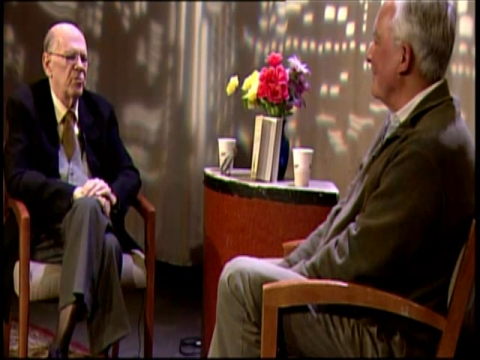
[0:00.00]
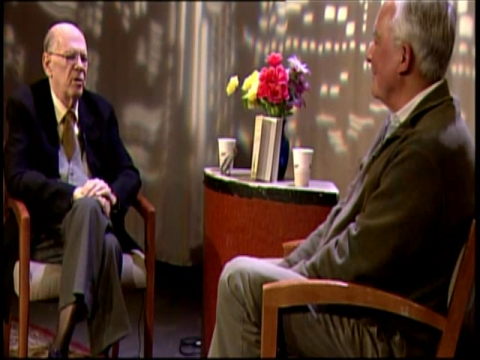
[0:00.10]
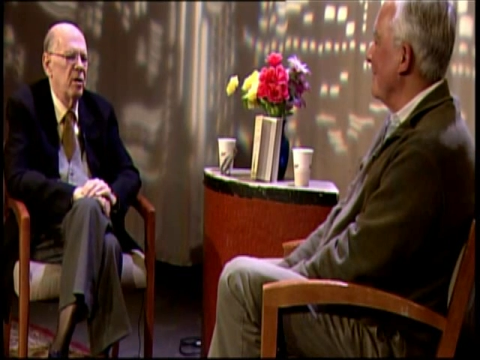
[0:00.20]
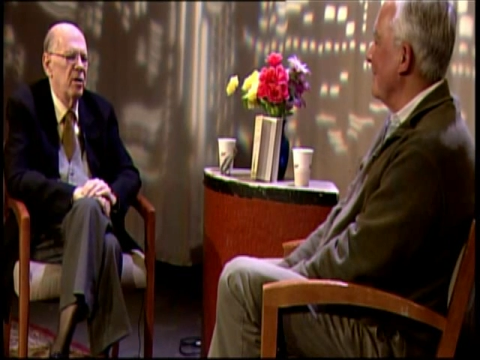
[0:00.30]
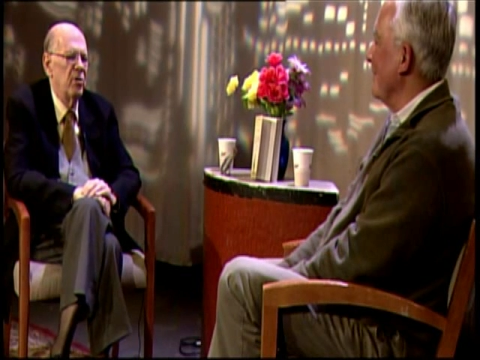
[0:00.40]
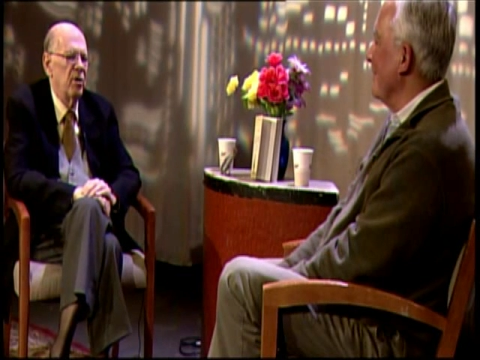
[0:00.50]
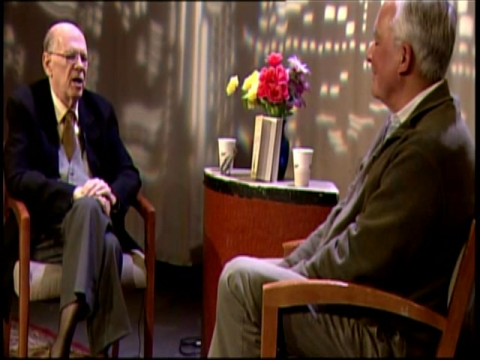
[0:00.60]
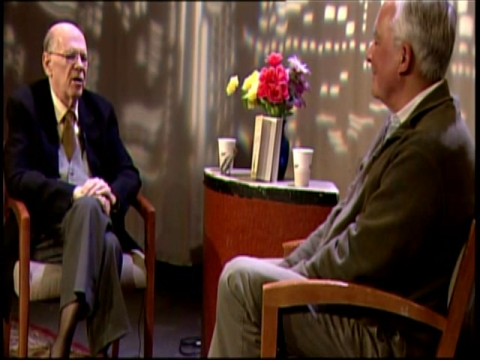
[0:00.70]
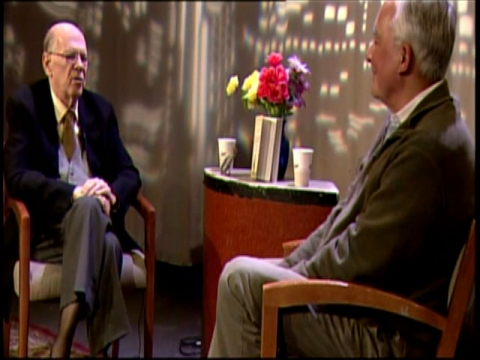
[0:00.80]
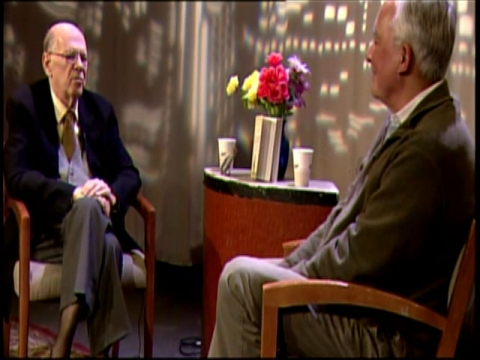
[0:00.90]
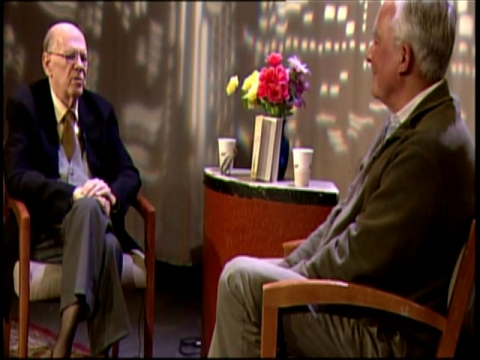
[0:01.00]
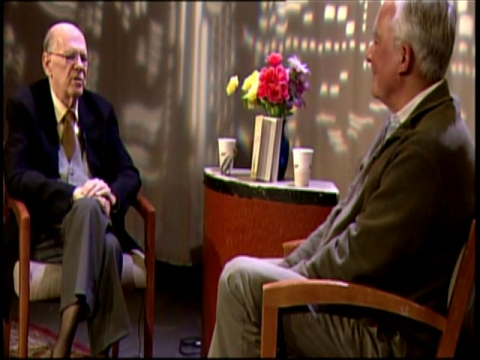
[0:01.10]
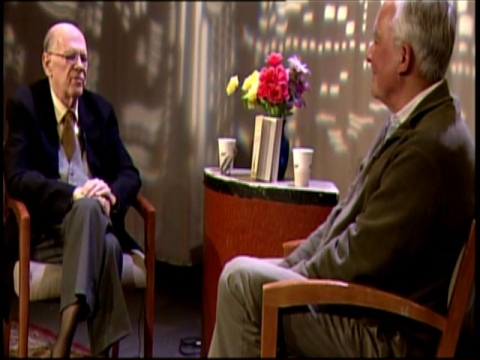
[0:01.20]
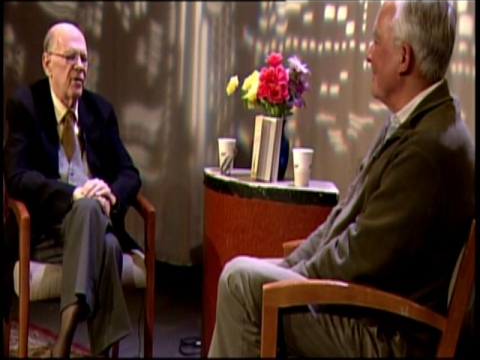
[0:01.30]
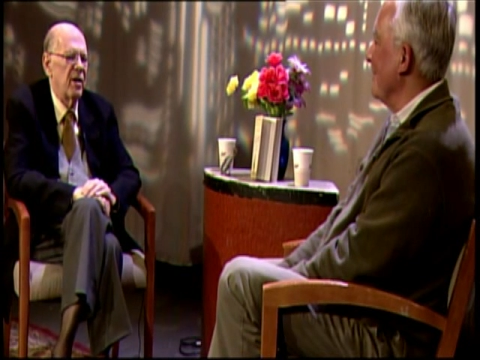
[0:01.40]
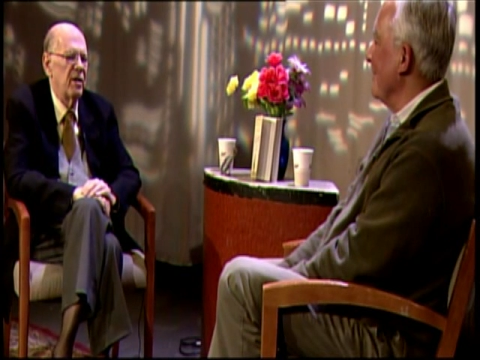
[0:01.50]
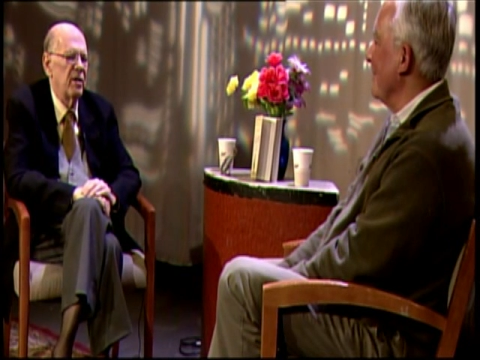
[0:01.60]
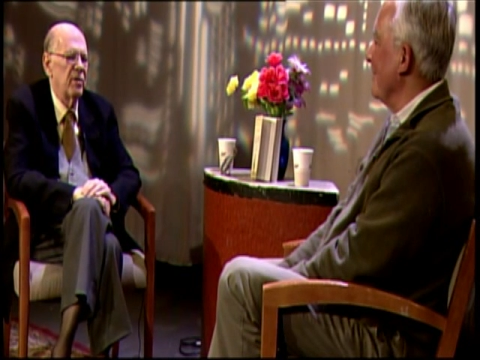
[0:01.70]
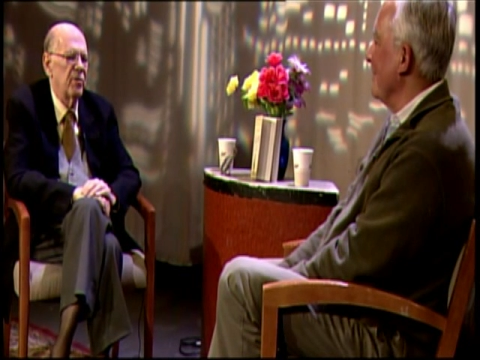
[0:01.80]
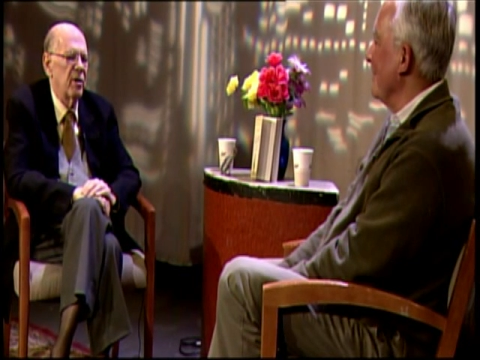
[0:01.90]
Speaker 1: when you between you're not
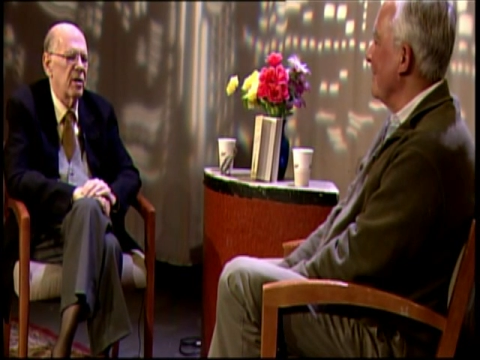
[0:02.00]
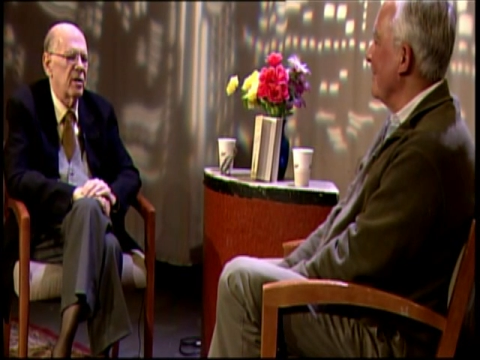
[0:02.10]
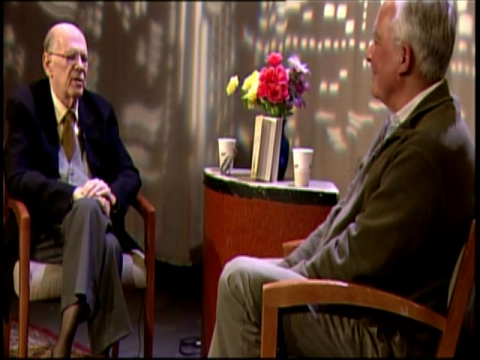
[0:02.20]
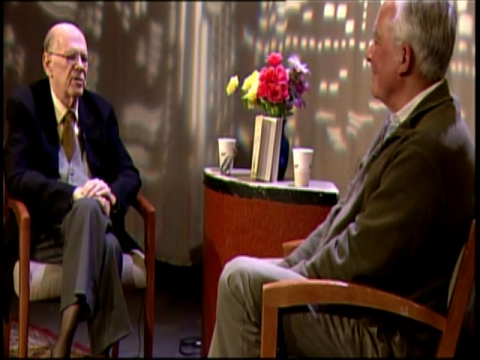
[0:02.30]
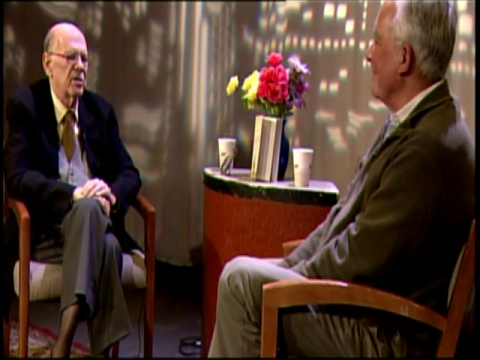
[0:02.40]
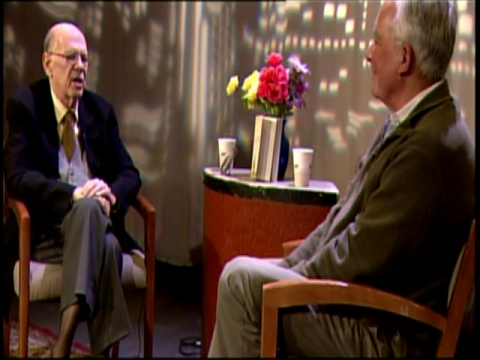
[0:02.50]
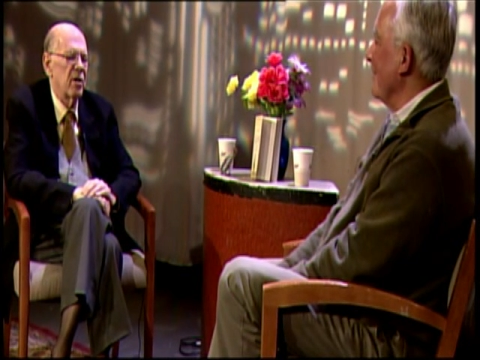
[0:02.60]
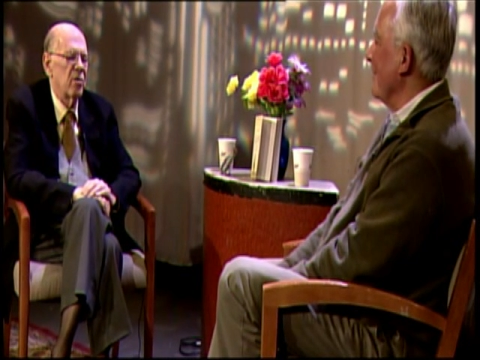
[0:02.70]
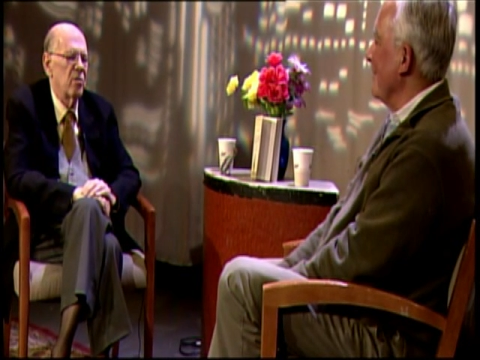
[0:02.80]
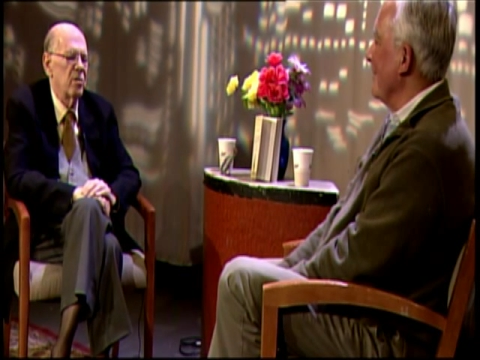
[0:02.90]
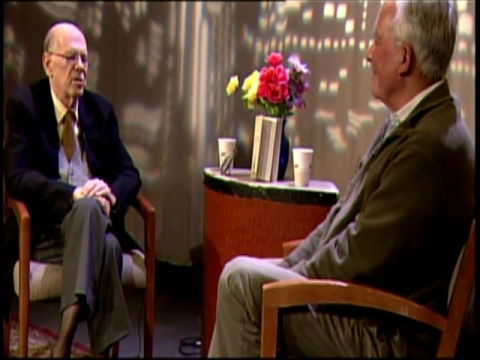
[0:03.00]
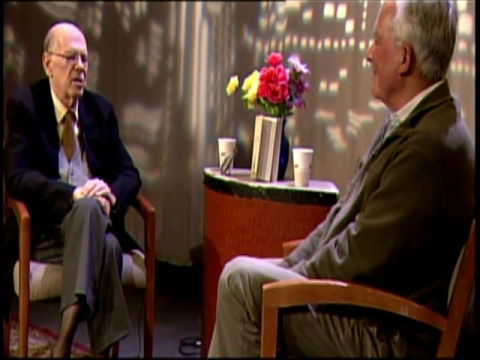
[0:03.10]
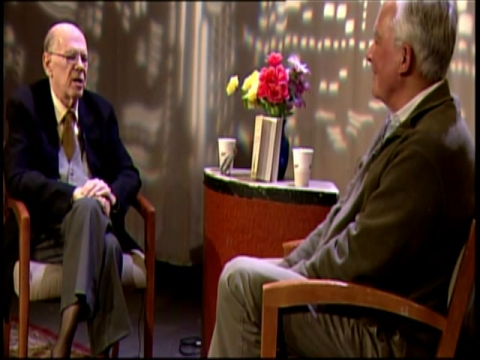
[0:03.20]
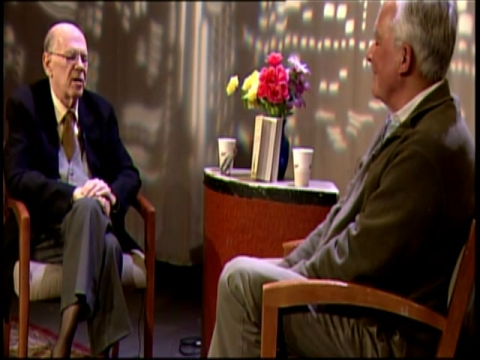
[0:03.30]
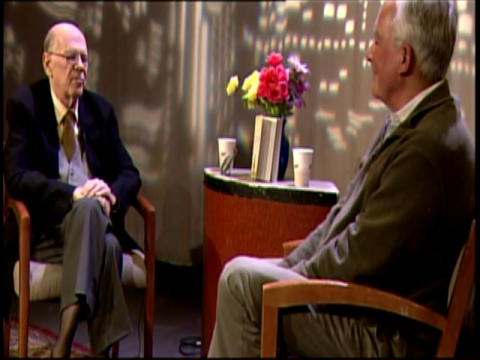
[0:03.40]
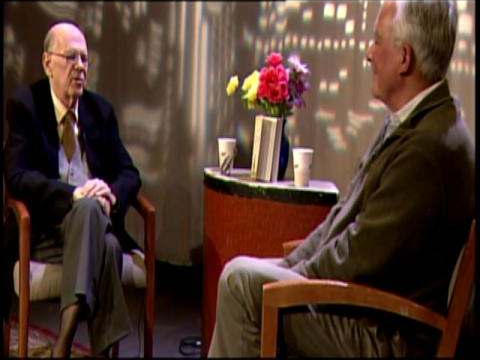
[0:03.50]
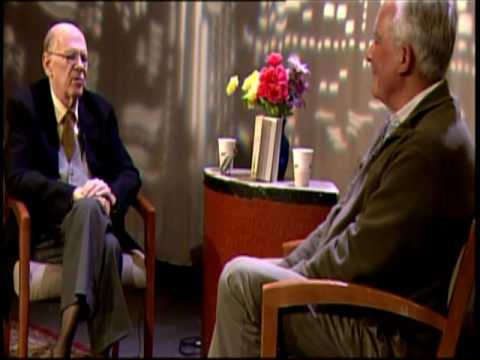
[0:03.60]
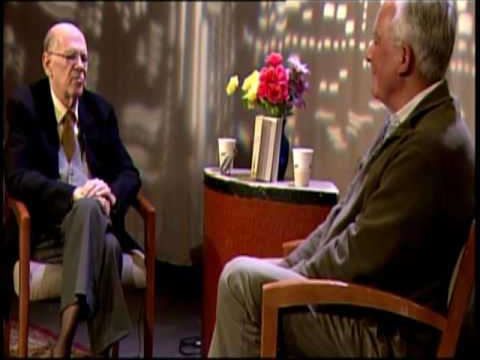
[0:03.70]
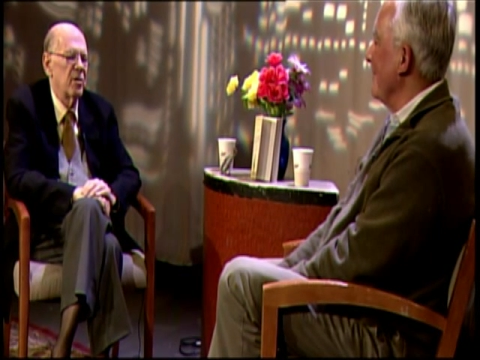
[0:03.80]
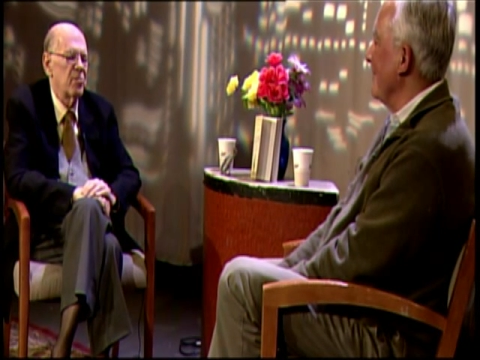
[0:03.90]
always fighting directly. There's not always
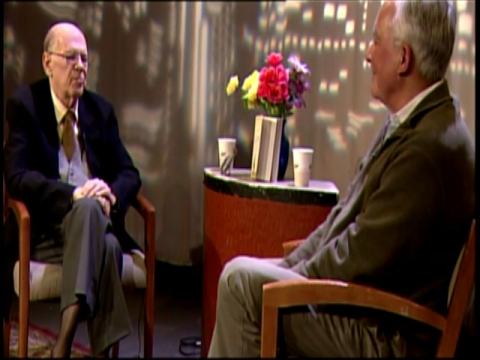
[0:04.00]
that. I